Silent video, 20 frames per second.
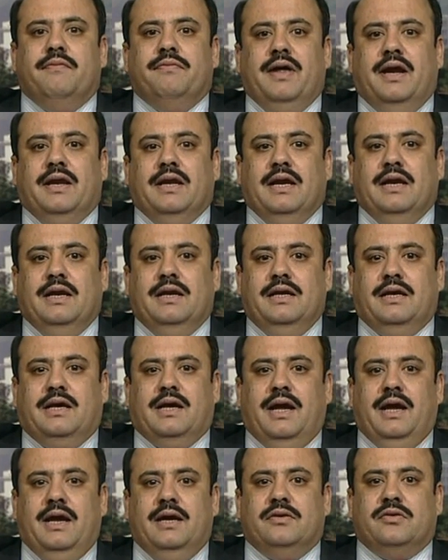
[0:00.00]
That
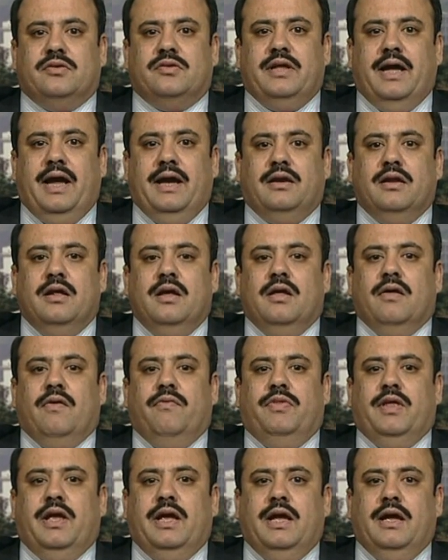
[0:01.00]
indicates that
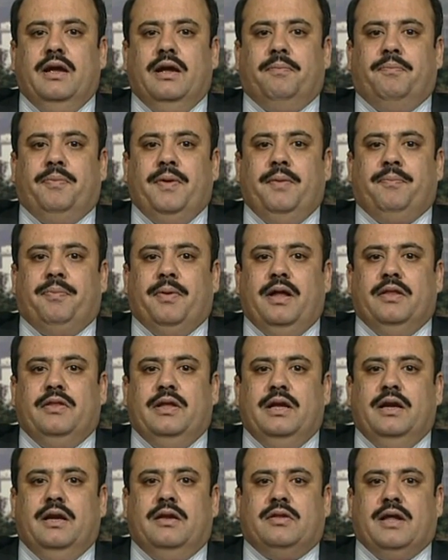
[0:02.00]
the people,
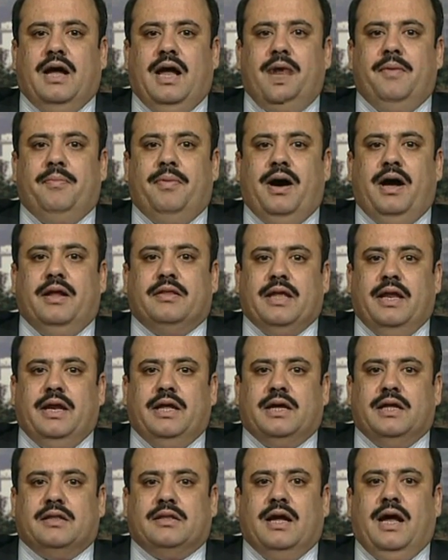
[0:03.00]
the Taliban,
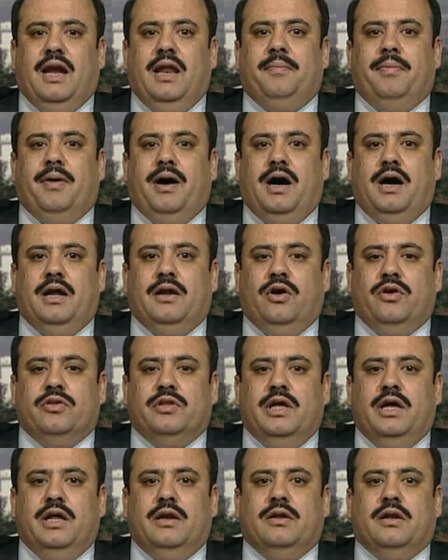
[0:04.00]
Tehrik-e-Taliban, or
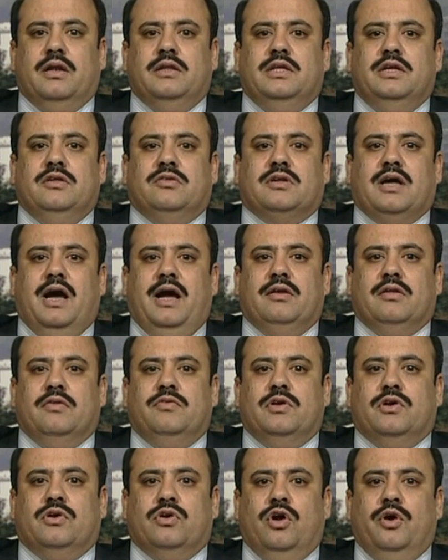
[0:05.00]
their, these kinds
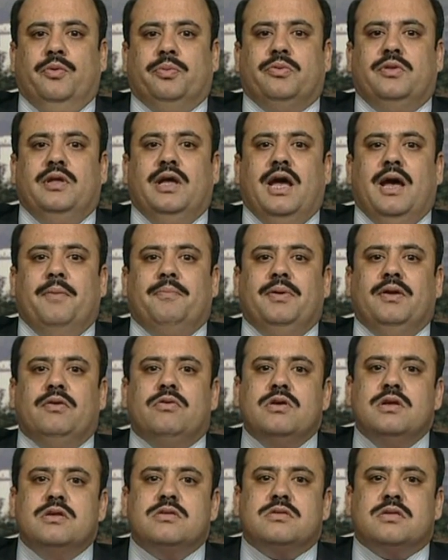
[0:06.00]
of the groups, they have been
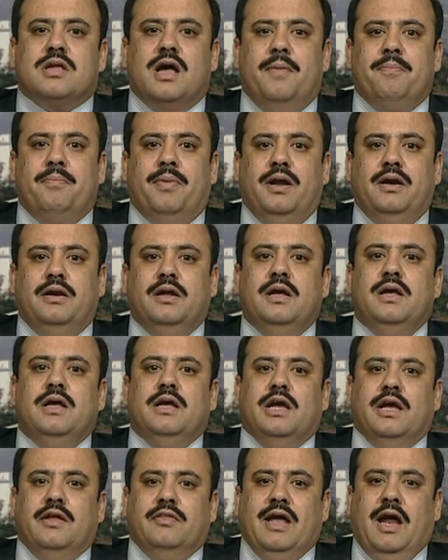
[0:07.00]
reassembled
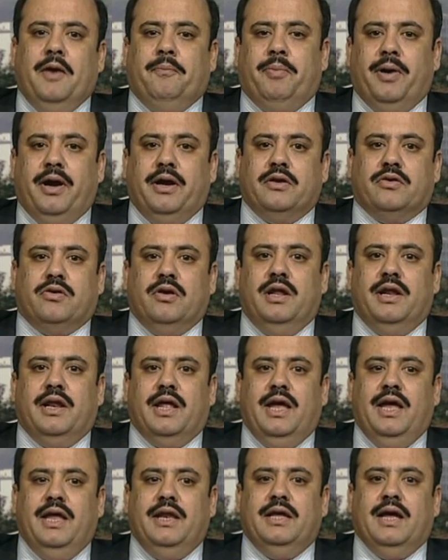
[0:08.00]
in that particular
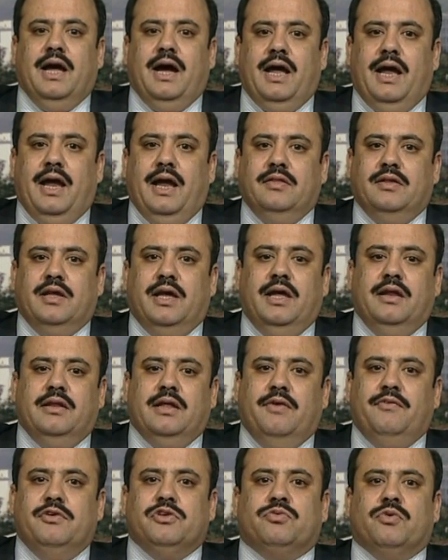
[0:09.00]
area, and the
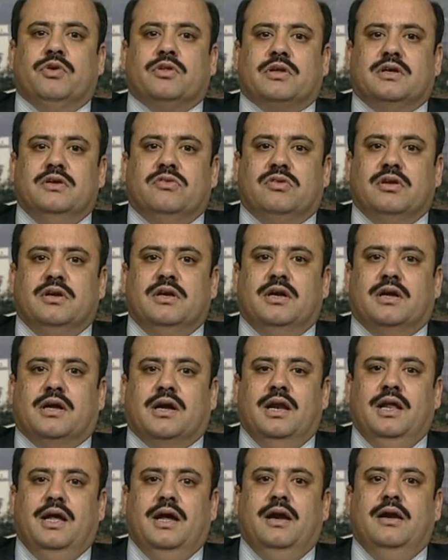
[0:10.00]
area which was
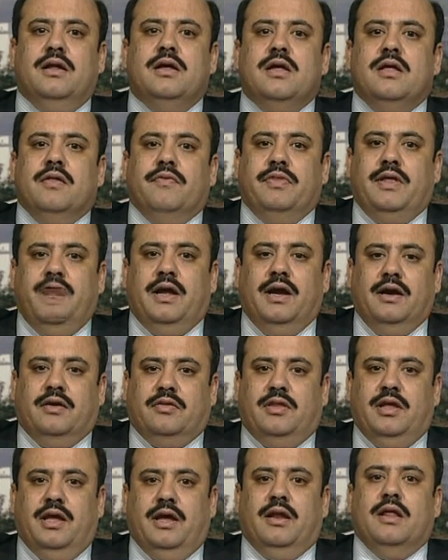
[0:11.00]
considered cleared, they
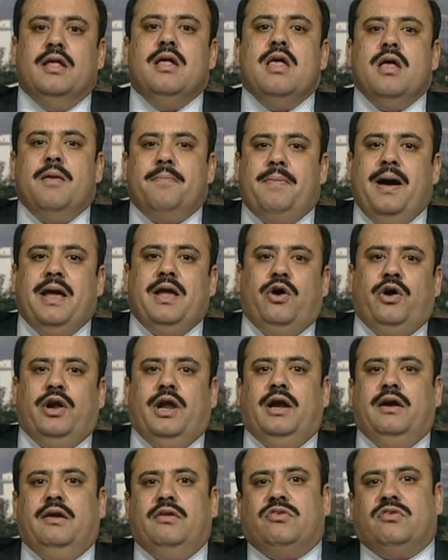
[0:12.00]
hit there. My own
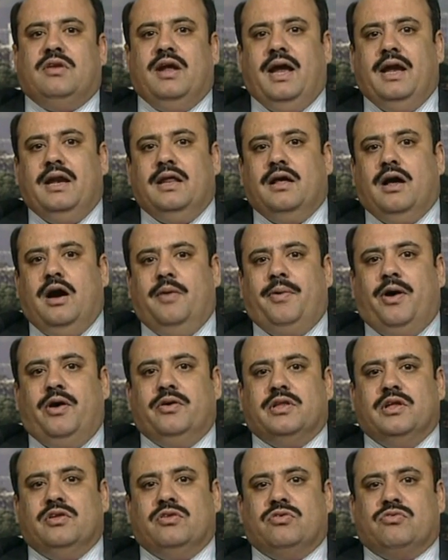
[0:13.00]
understanding
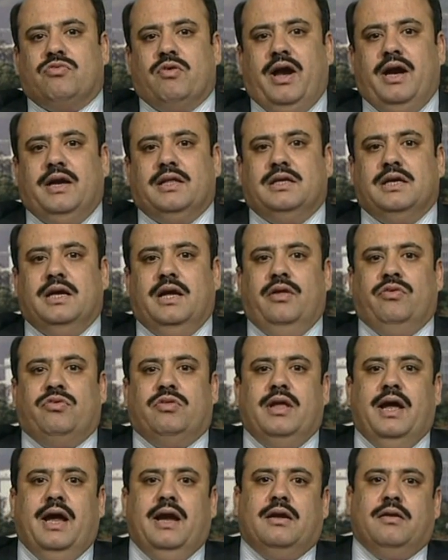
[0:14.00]
about this strategy is
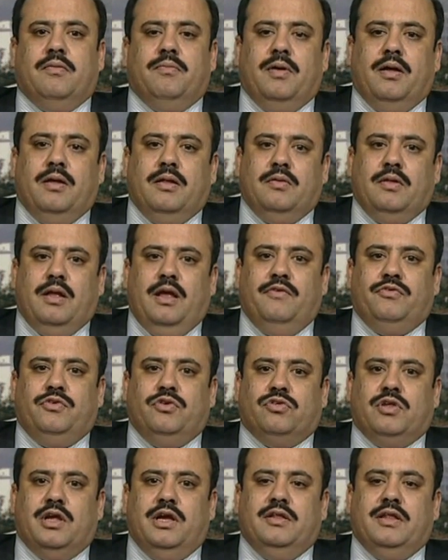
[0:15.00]
that uh, if
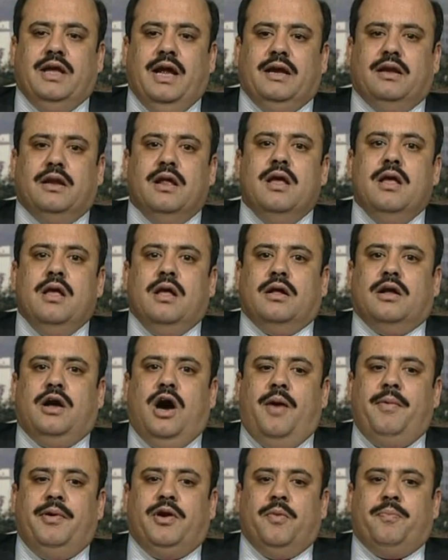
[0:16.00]
you see that
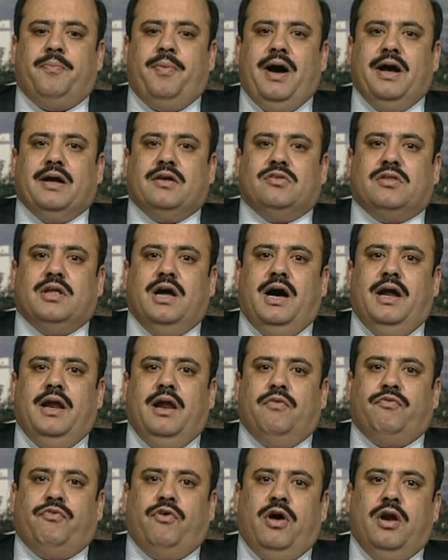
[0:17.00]
government of Pakistan
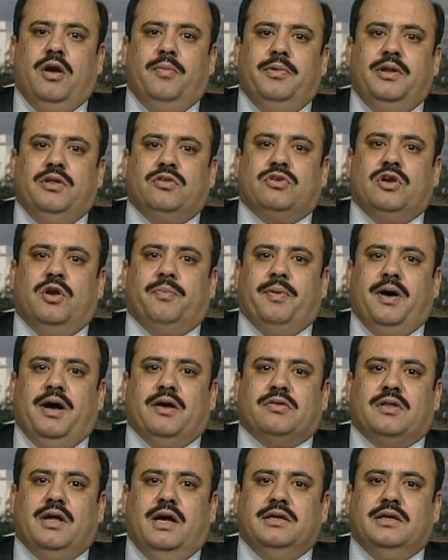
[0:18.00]
and foreign minister of
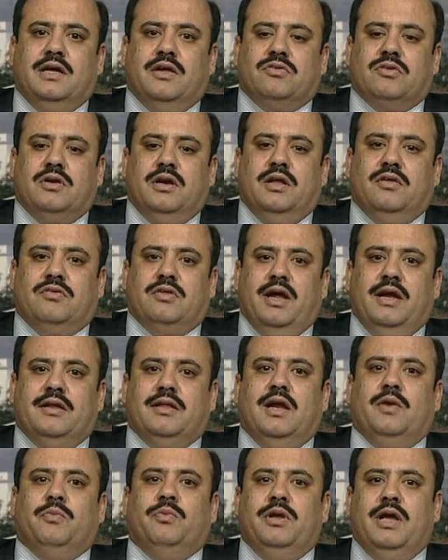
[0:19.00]
Pakistan yesterday
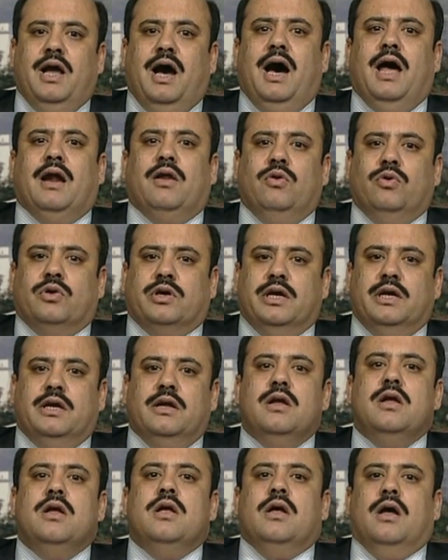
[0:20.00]
said that we are
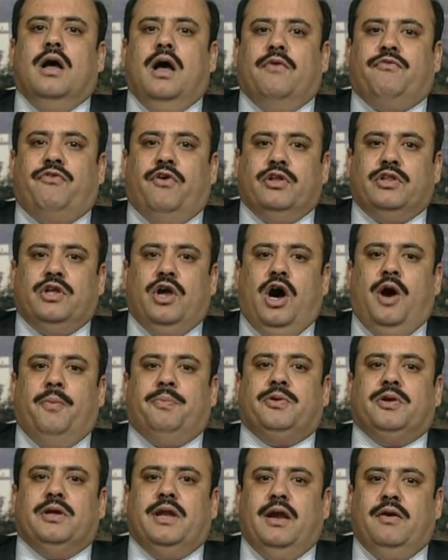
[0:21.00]
looking uh, for the
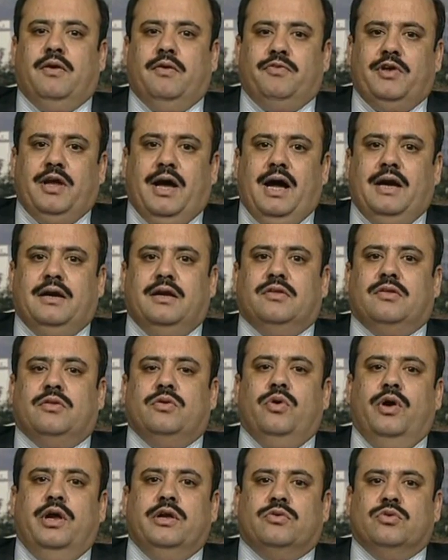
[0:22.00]
option and we are
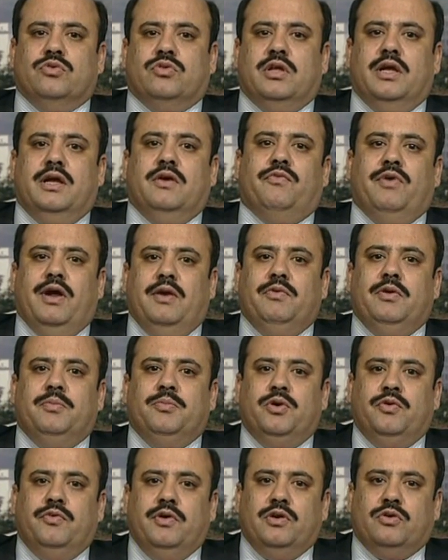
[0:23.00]
going going to think when we
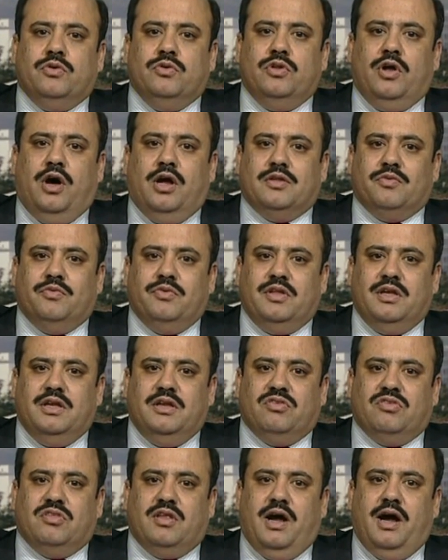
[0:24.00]
move into North
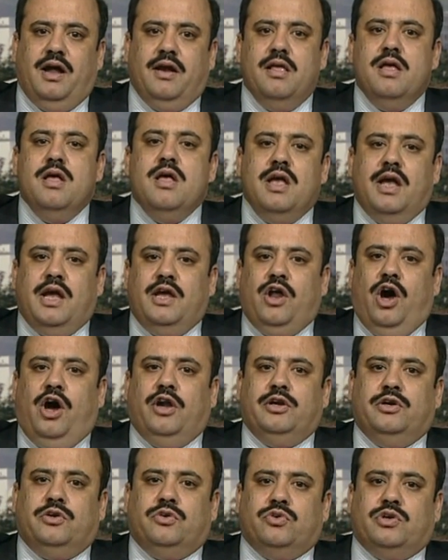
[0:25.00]
Waziristan. In
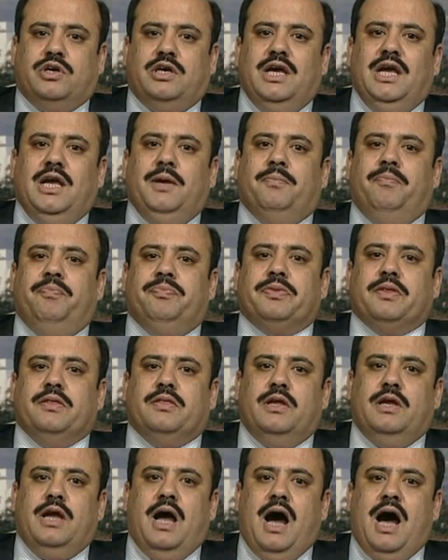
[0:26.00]
order to keep
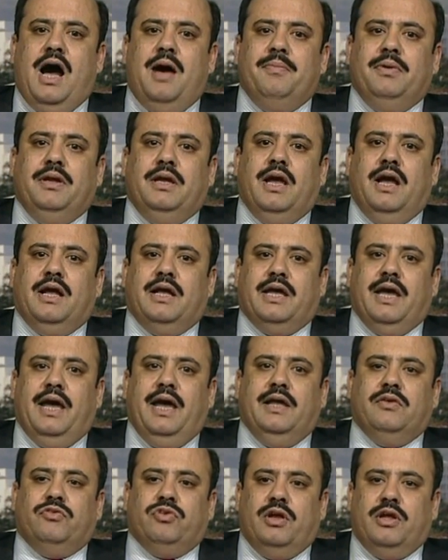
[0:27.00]
the army
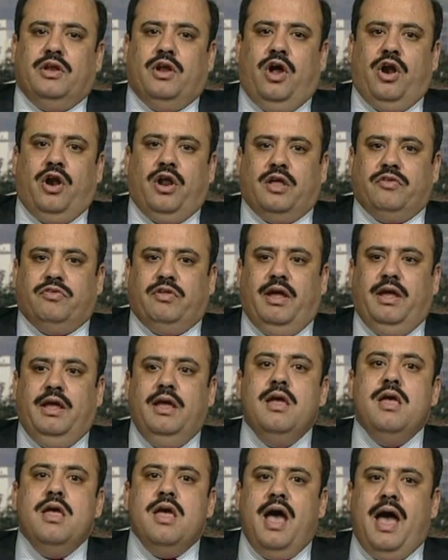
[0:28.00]
engaged in
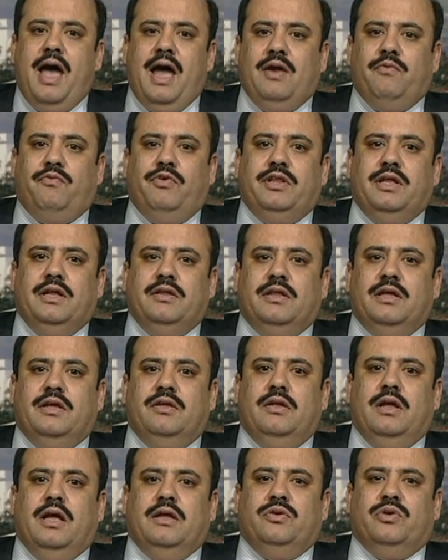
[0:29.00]
Orakzai and within the,
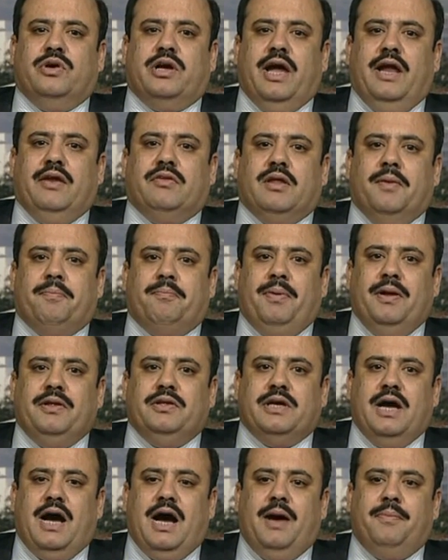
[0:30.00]
you can say,
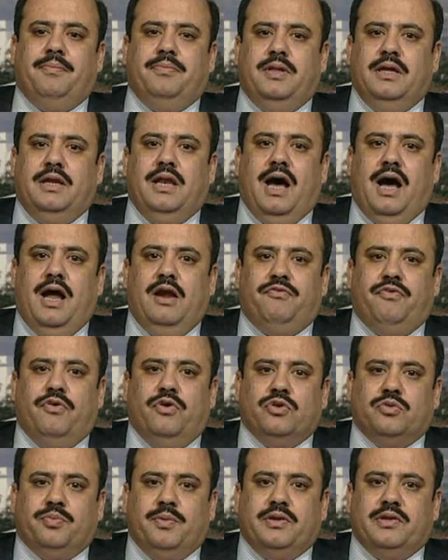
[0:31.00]
Punjab, the law
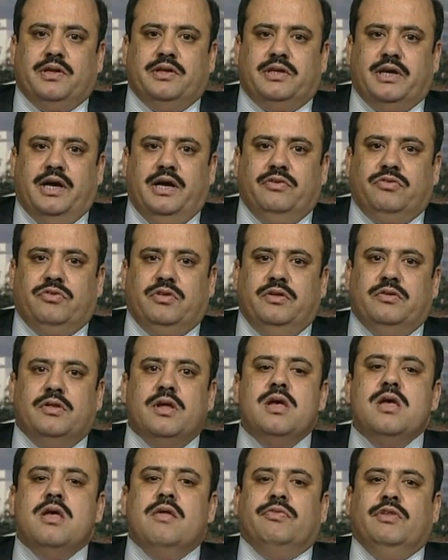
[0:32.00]
enforcement agencies,
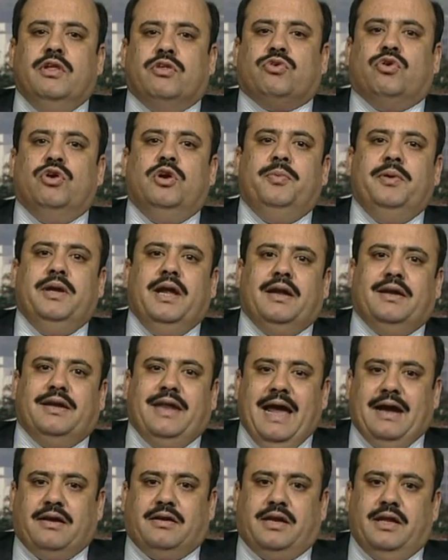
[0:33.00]
this could be a
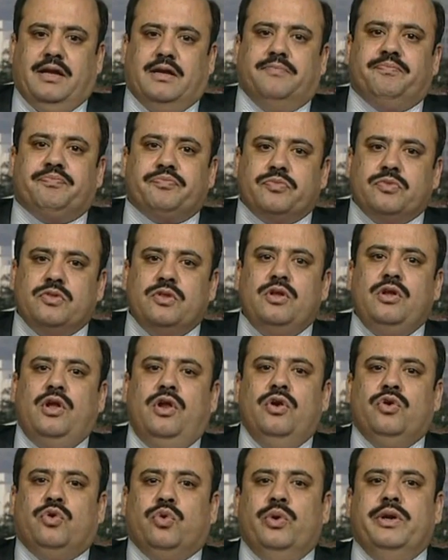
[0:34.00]
tactic
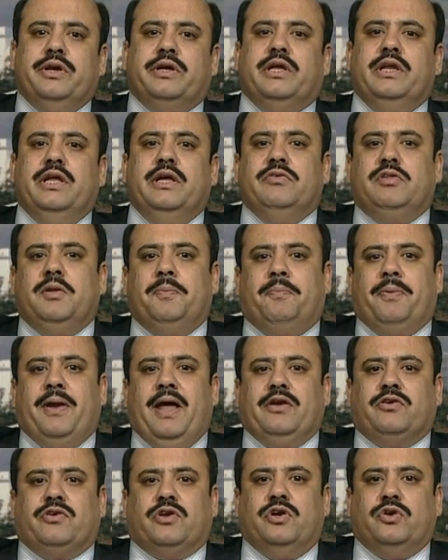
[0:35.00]
to increase the
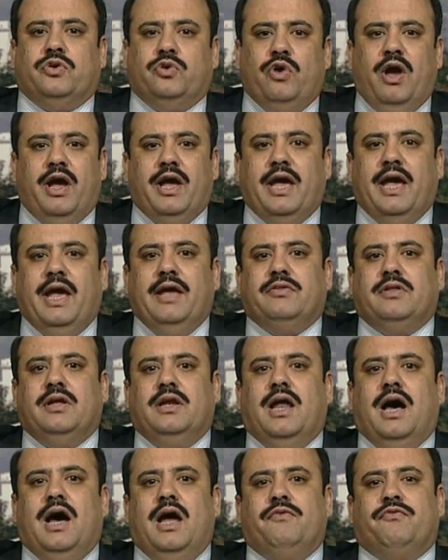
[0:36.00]
pressure to engage
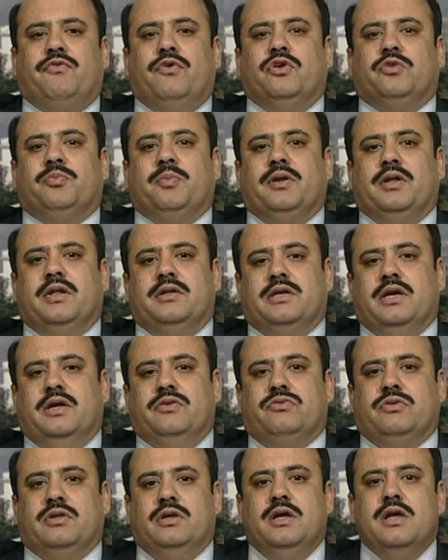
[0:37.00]
the law enforcement
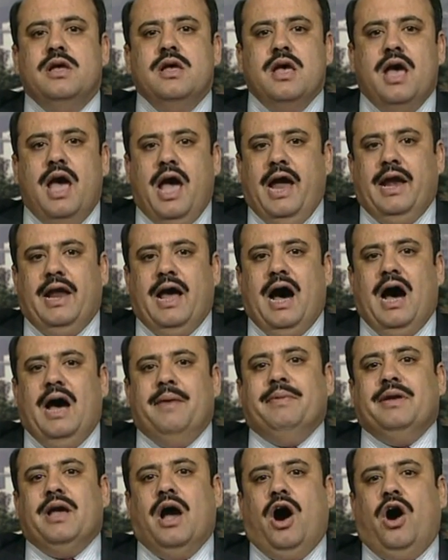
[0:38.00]
agency and
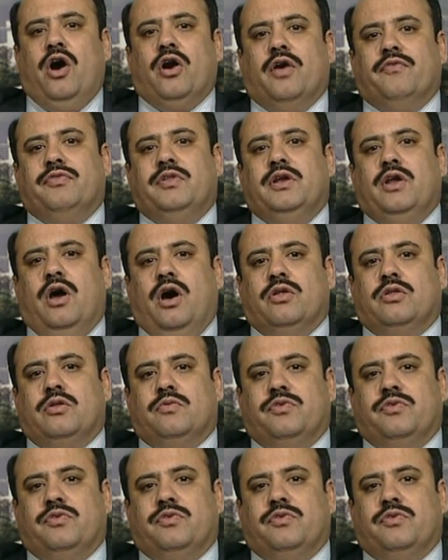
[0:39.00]
army out of the North